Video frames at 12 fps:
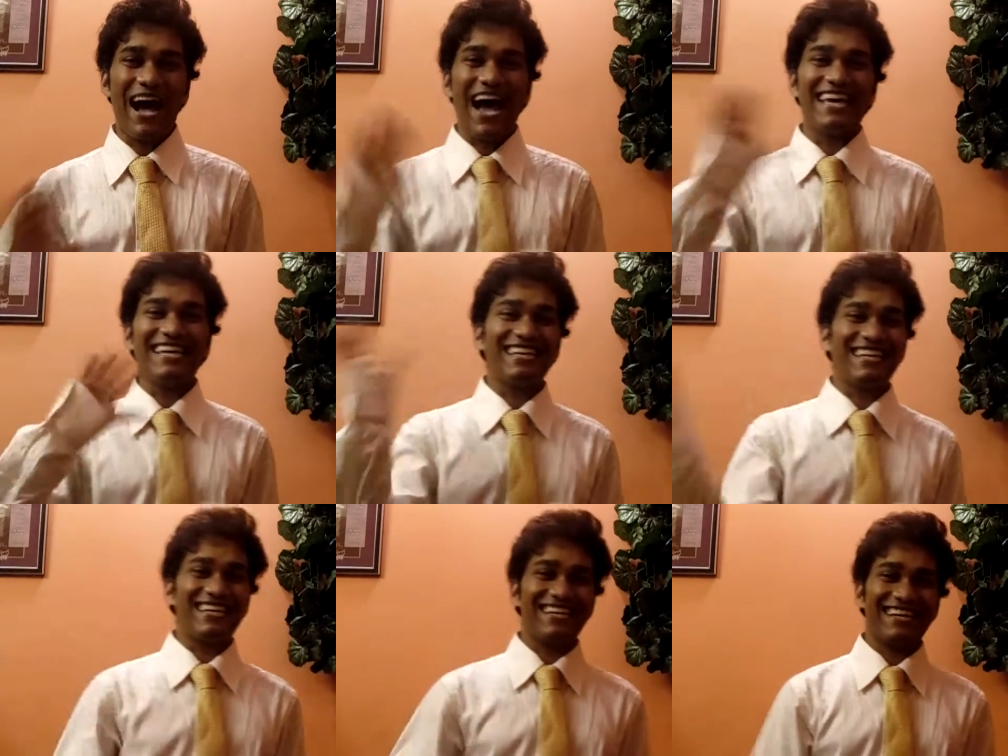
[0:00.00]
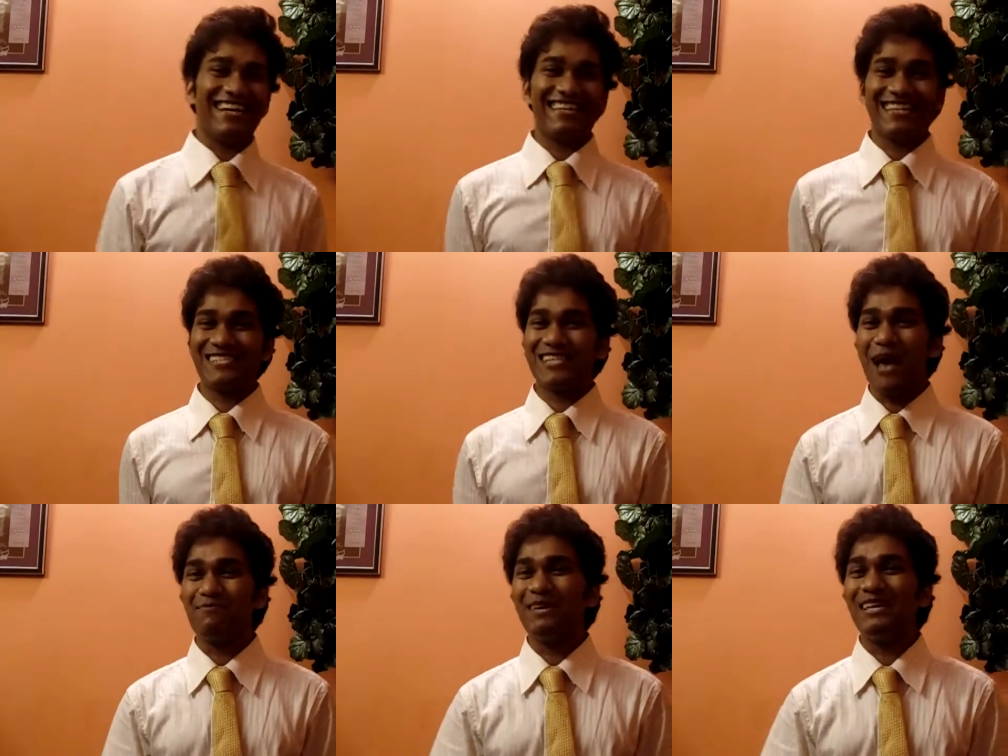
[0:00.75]
Hi, this
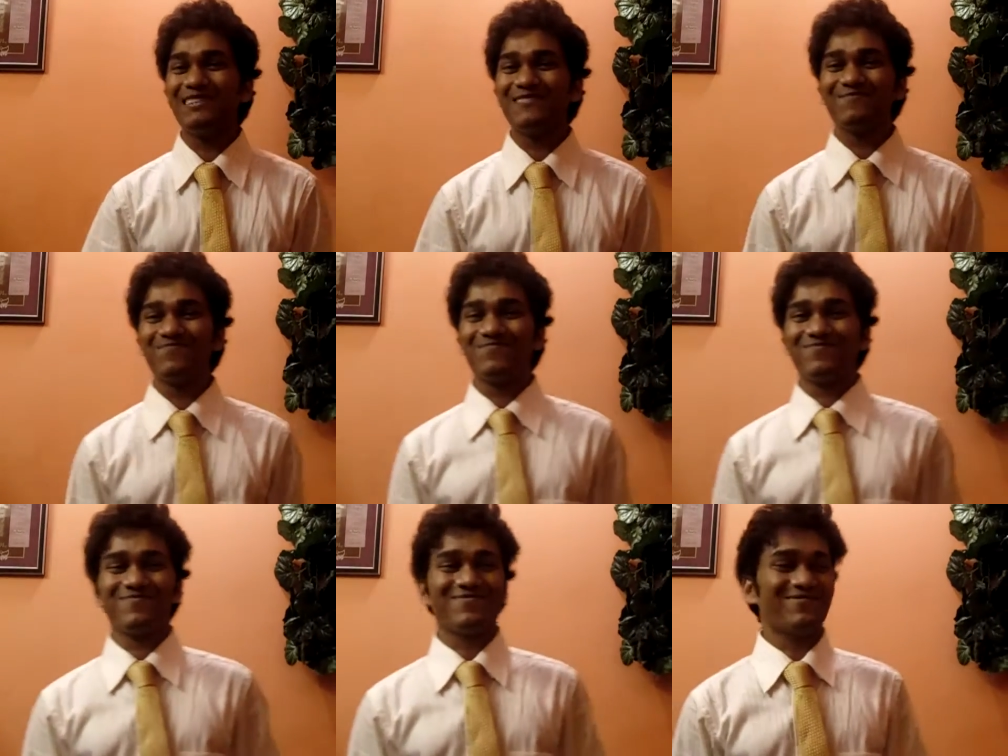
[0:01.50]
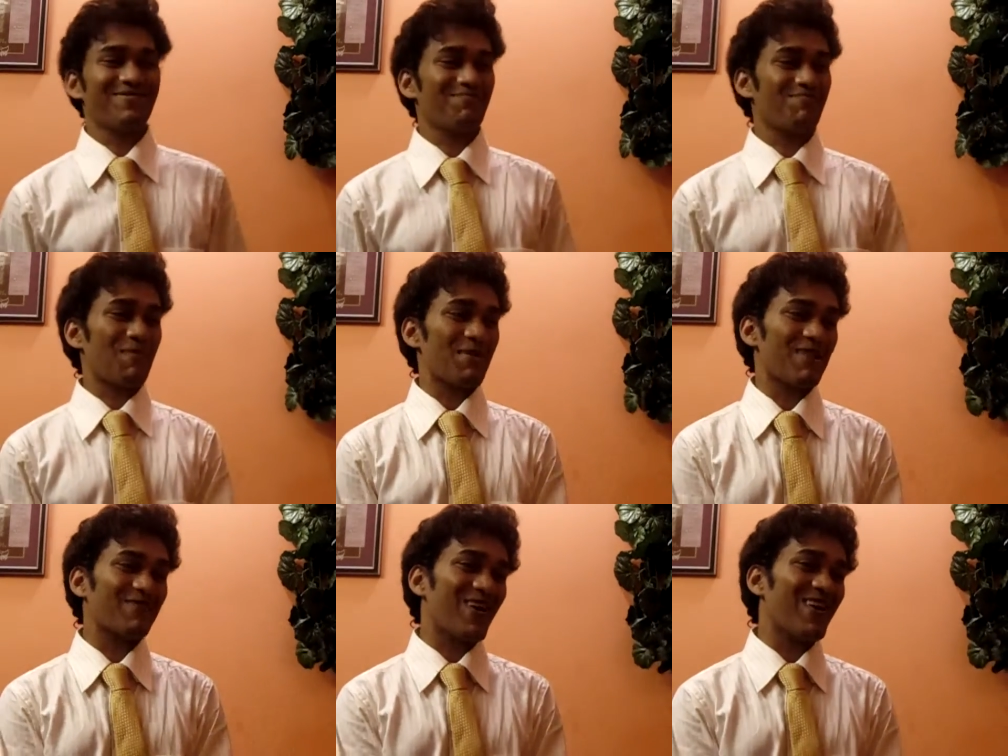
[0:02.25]
is Abby.
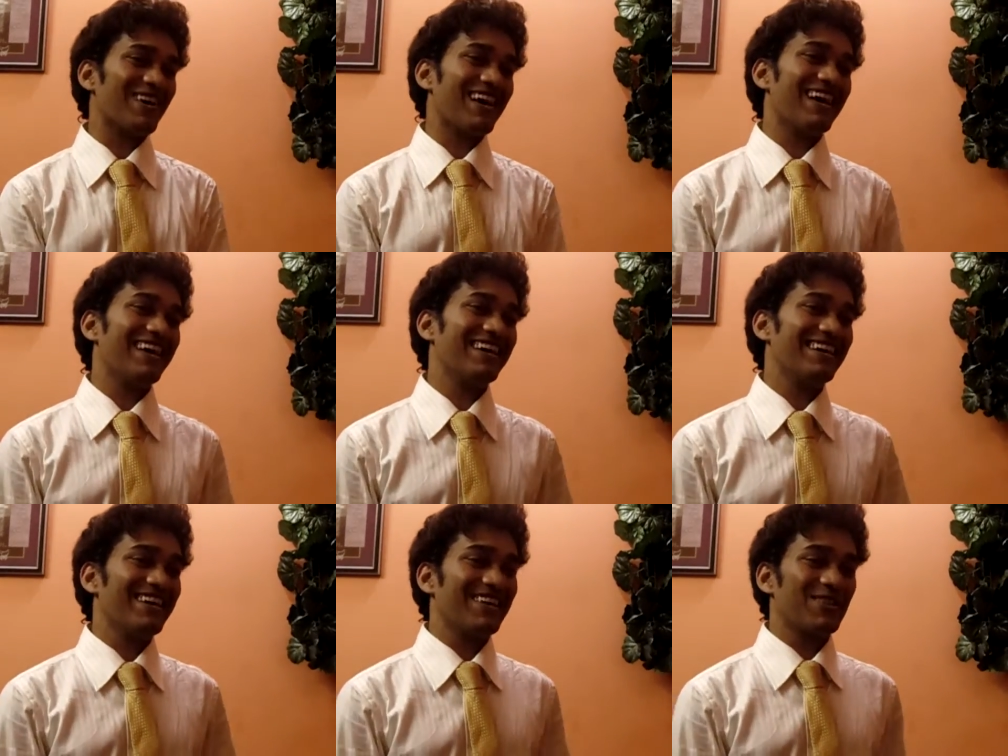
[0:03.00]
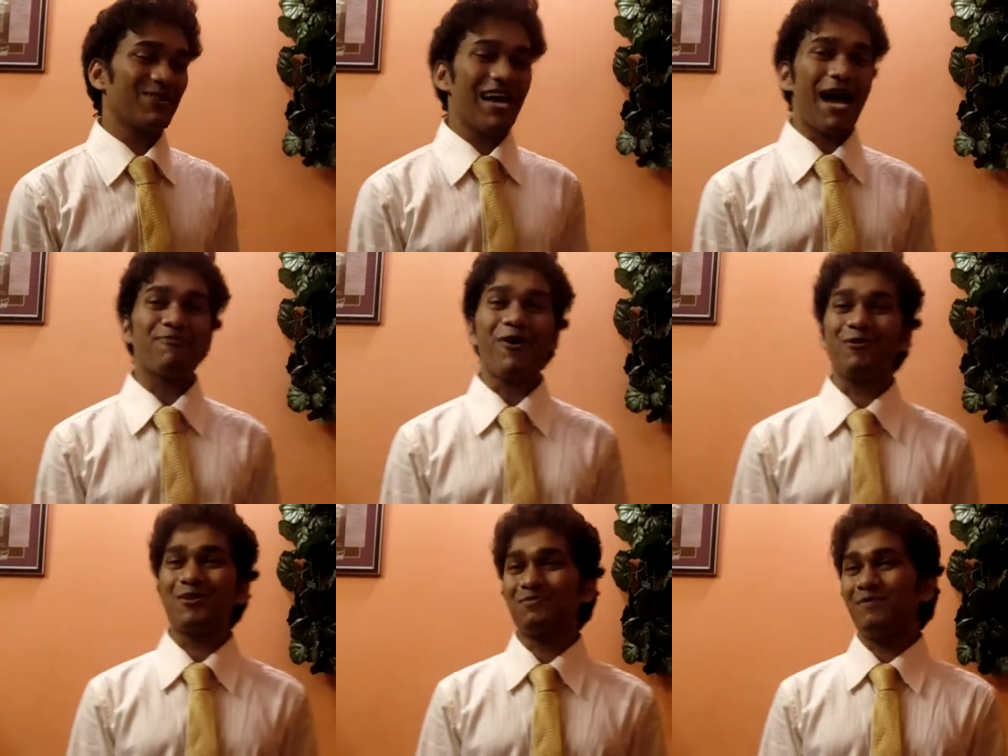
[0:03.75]
People of God, today I am
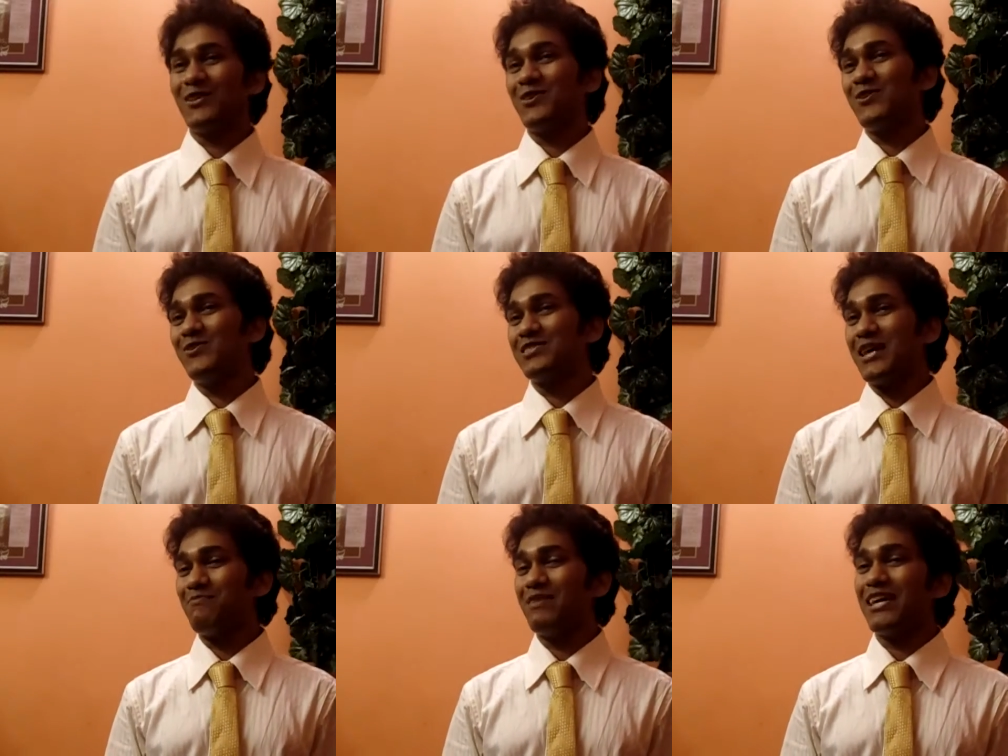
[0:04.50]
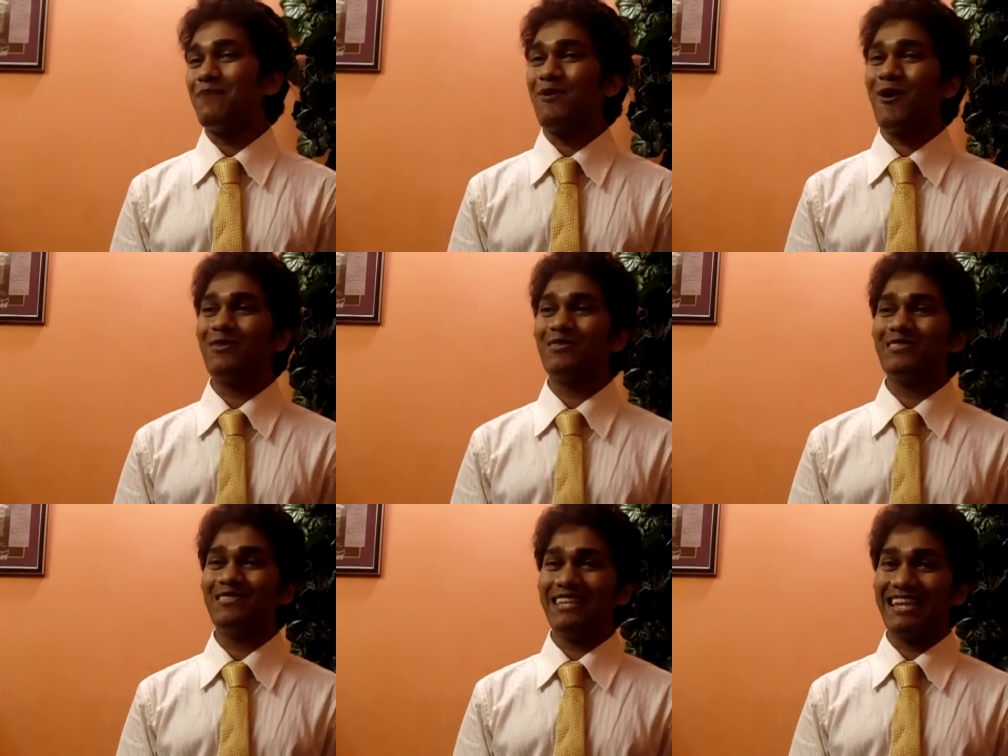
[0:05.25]
going to speak to you something about
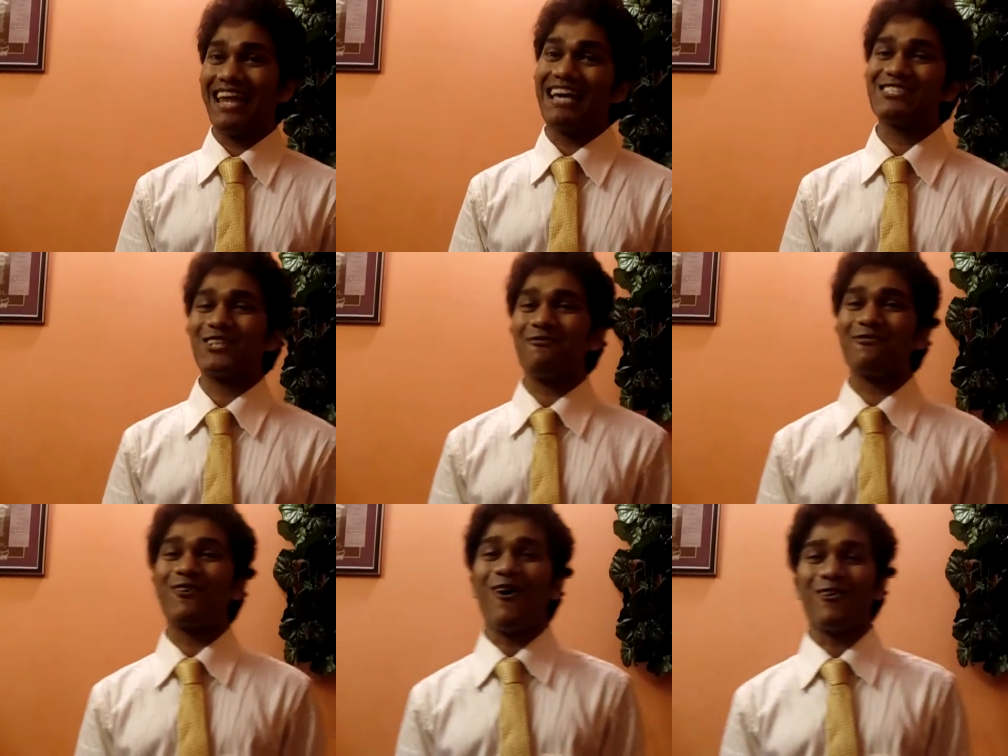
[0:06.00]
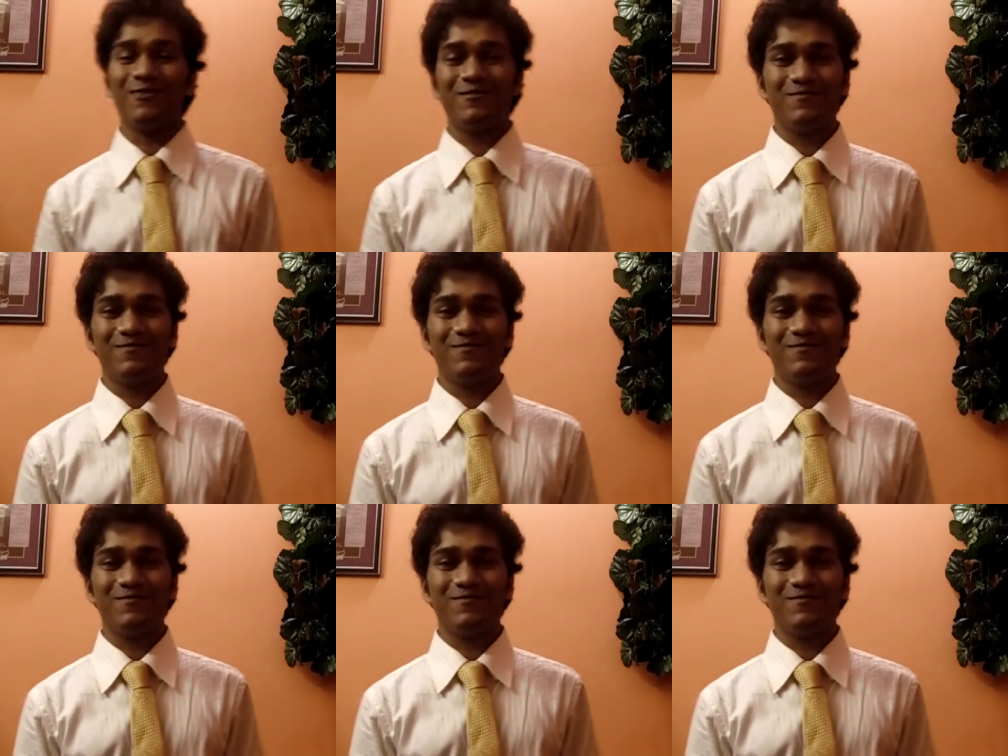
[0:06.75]
the rest of God.